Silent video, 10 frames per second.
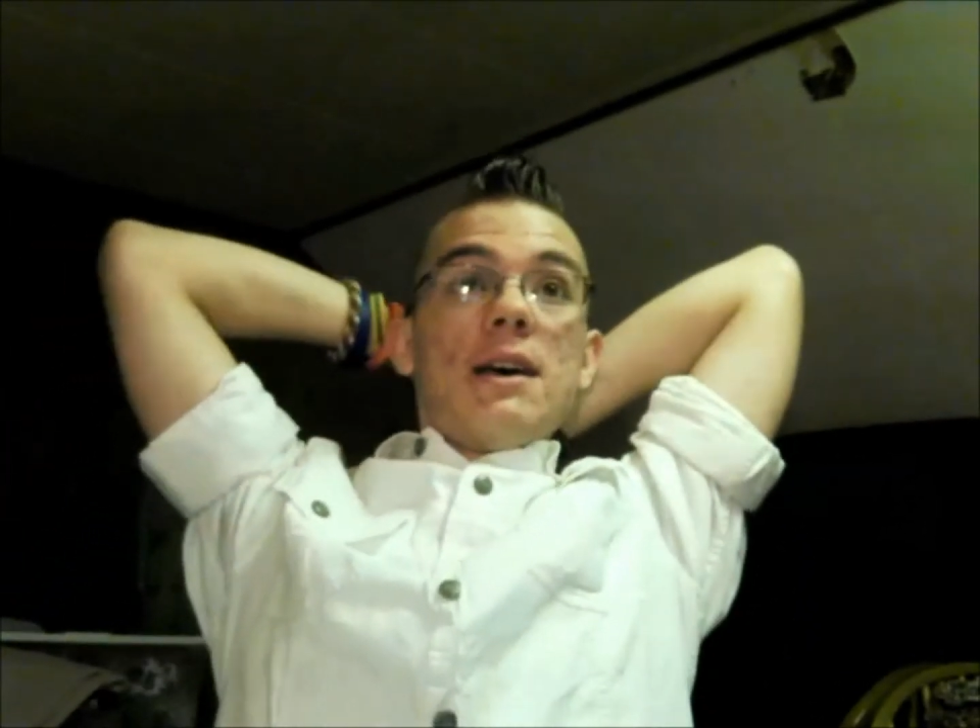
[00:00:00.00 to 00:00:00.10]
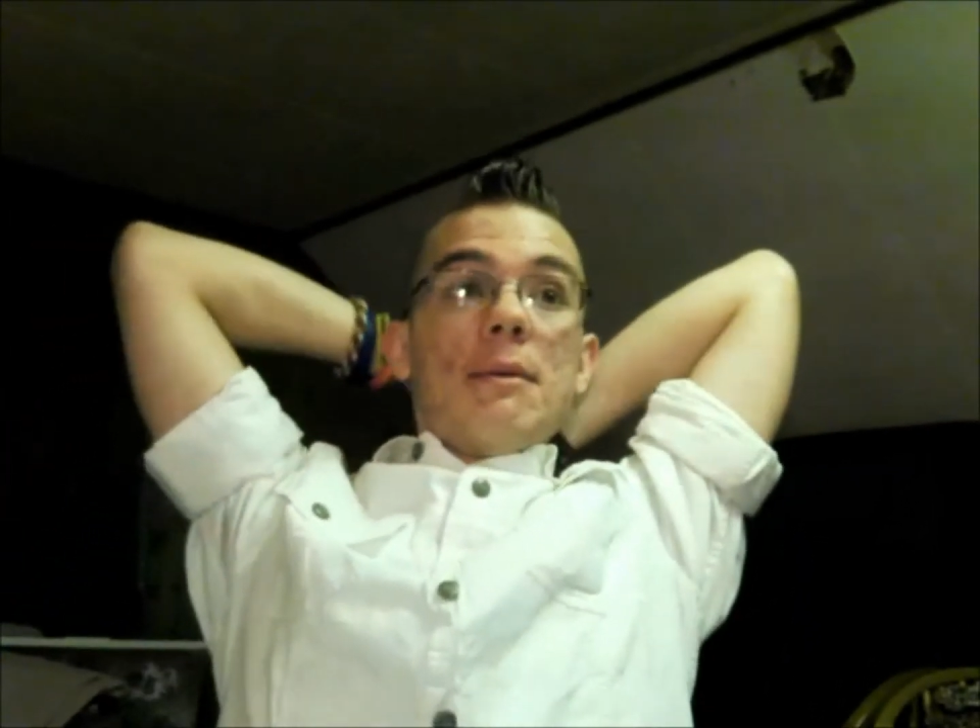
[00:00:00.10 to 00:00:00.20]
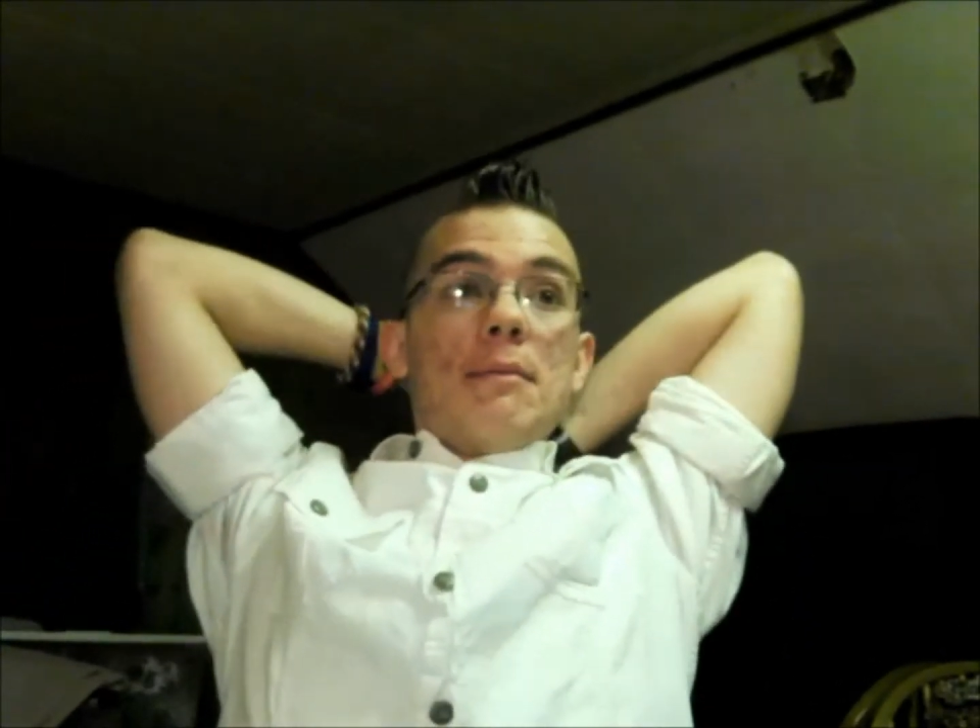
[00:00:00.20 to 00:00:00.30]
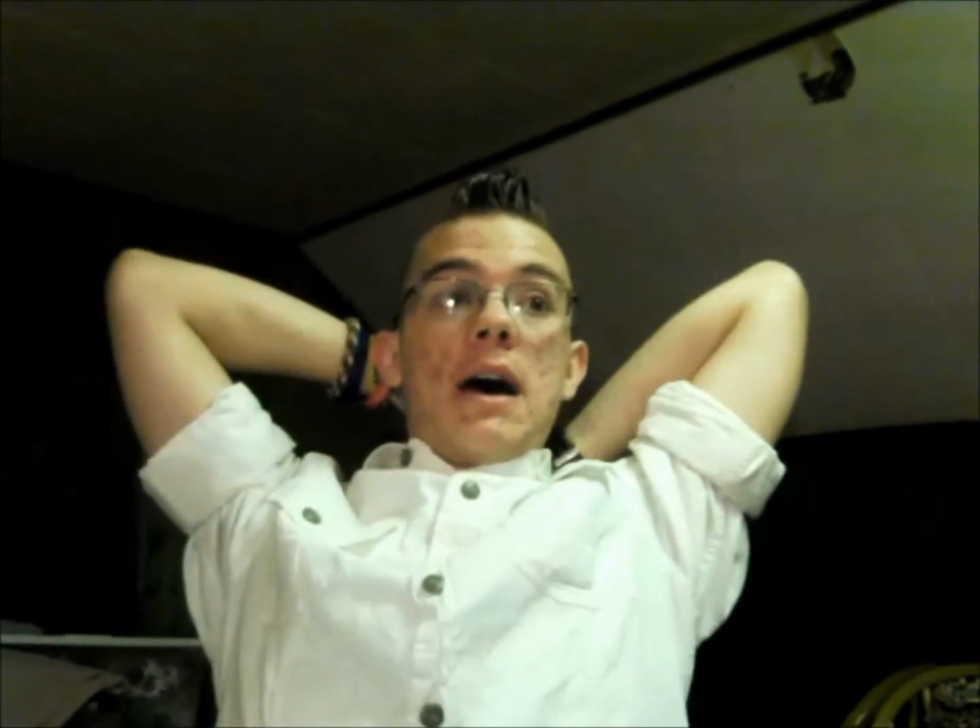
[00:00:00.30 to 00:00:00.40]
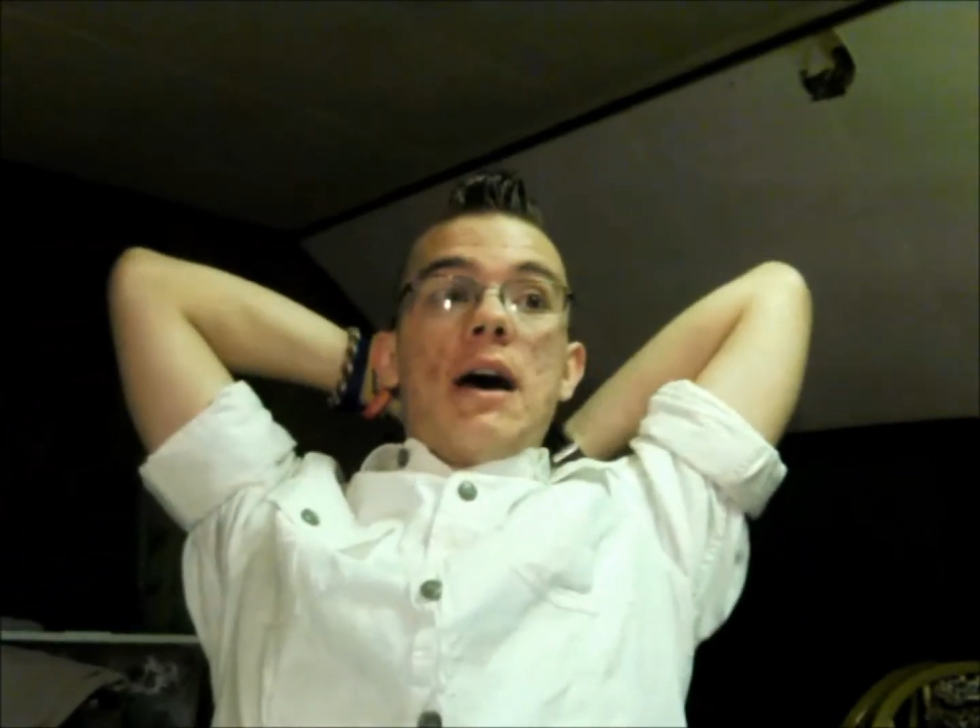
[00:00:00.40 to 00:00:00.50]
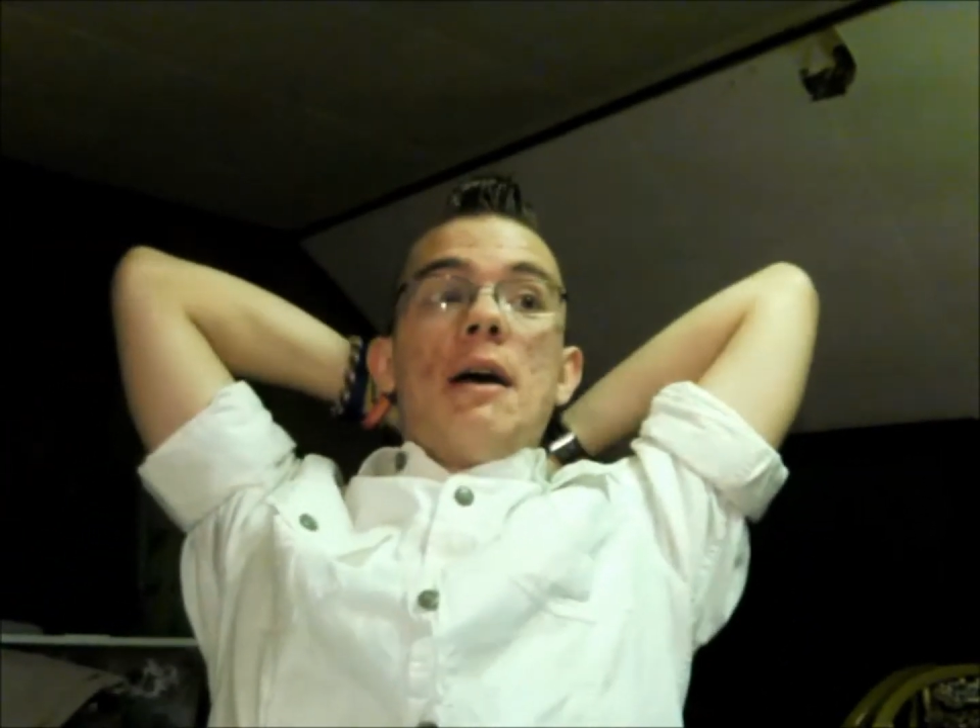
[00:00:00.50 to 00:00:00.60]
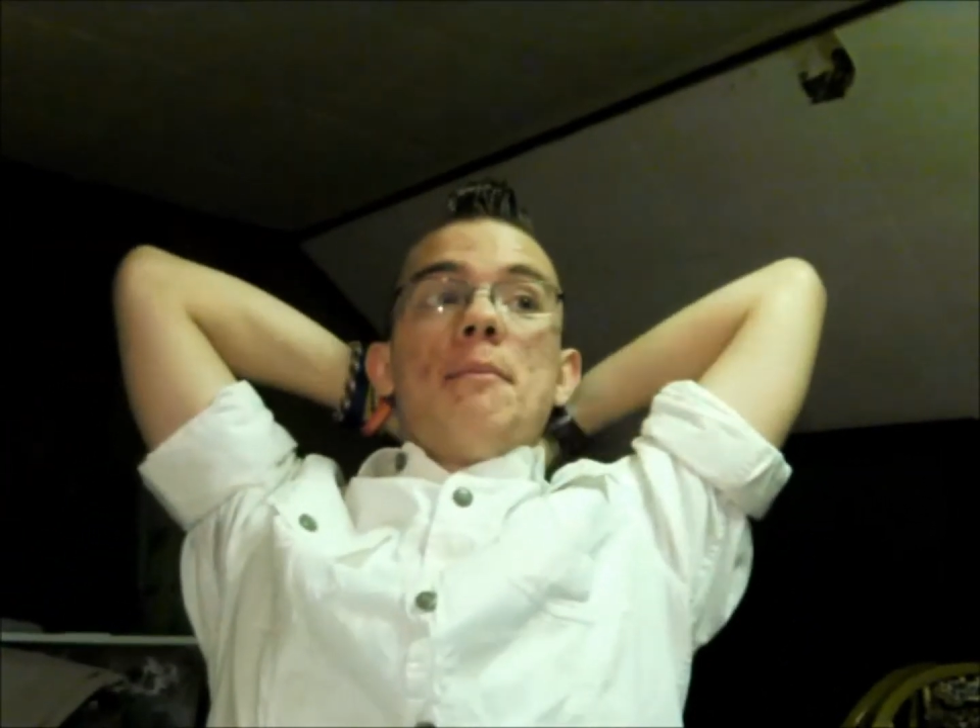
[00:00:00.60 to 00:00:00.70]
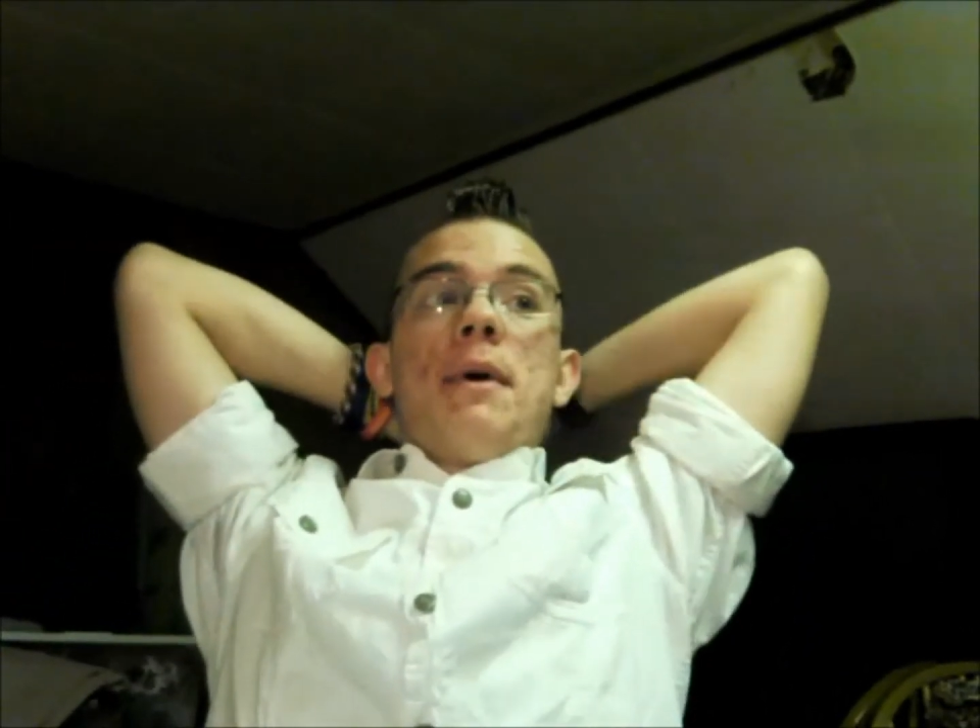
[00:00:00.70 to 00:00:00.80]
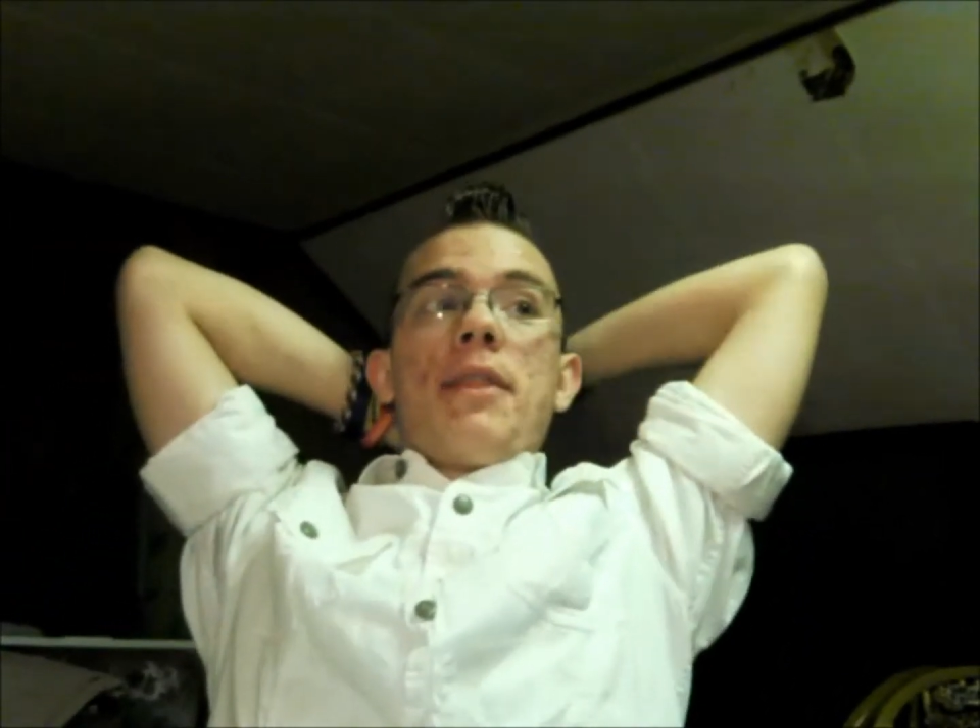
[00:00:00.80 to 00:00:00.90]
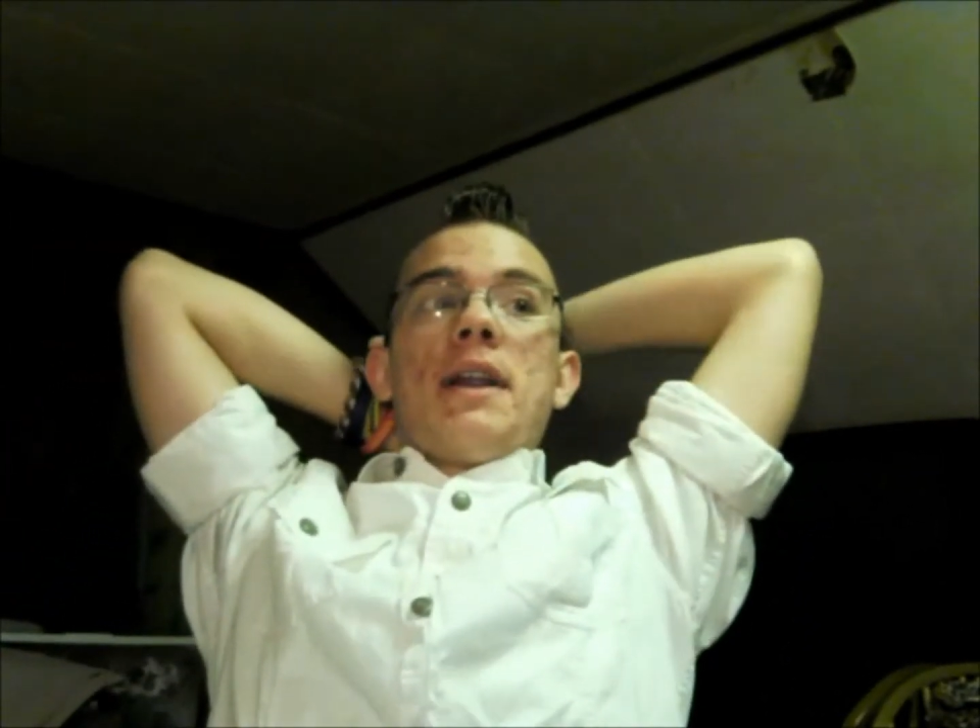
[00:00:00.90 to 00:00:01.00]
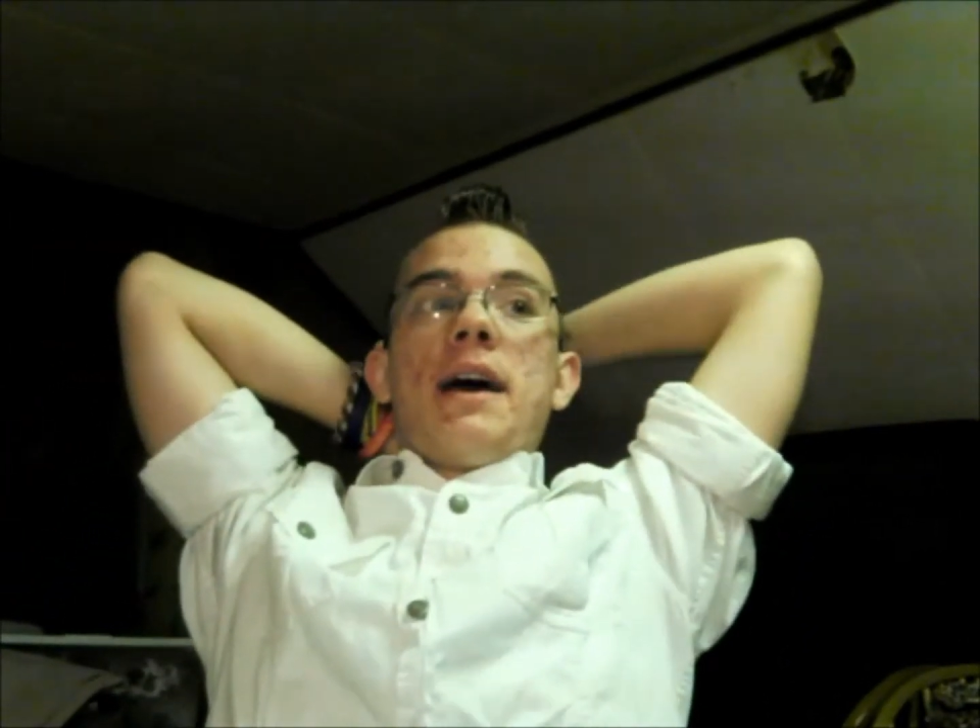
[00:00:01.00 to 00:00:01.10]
my mother and